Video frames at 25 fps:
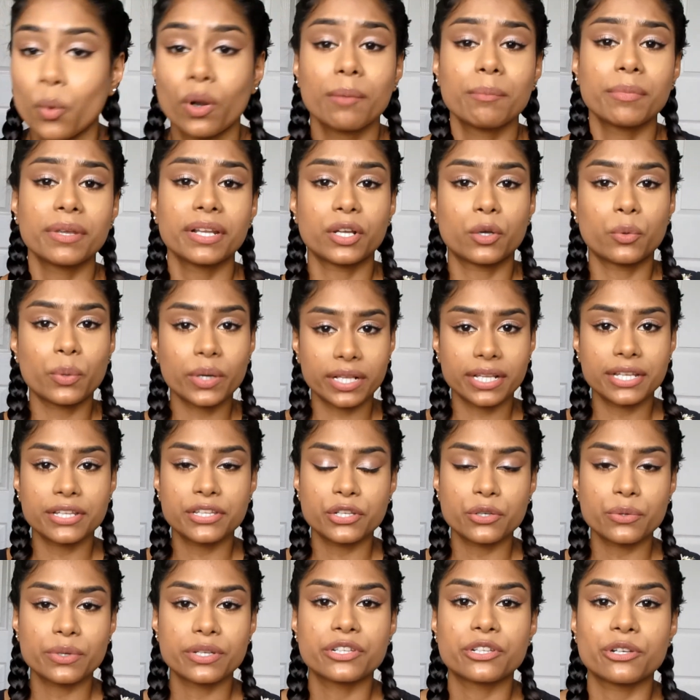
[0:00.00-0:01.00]
What I'm going to quickly
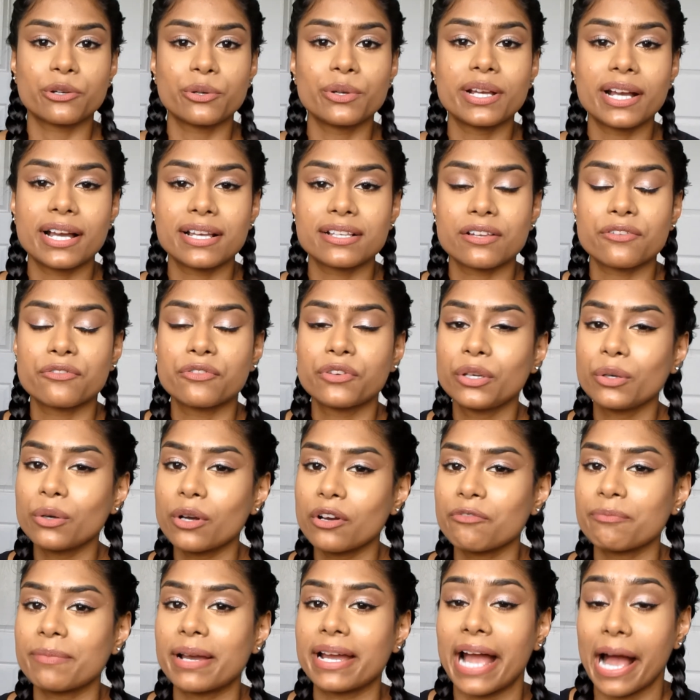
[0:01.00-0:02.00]
do is show you guys a few
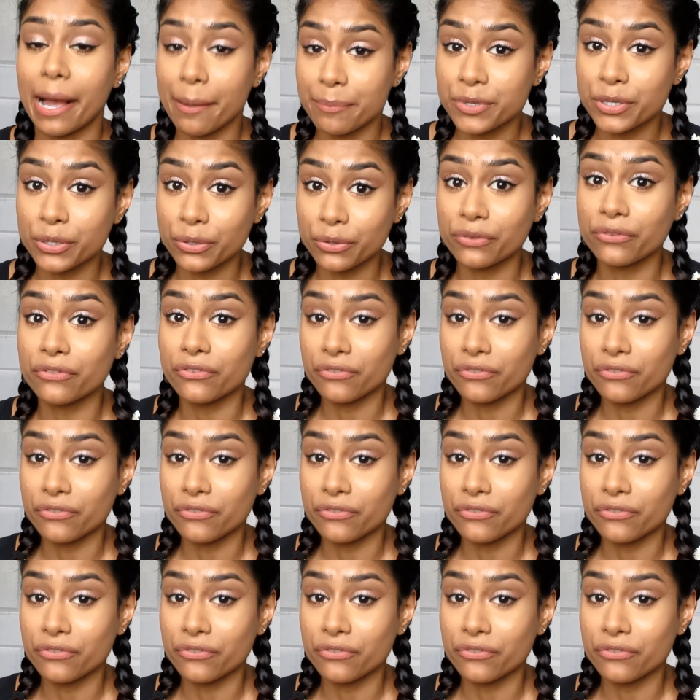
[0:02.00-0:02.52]
of my absolute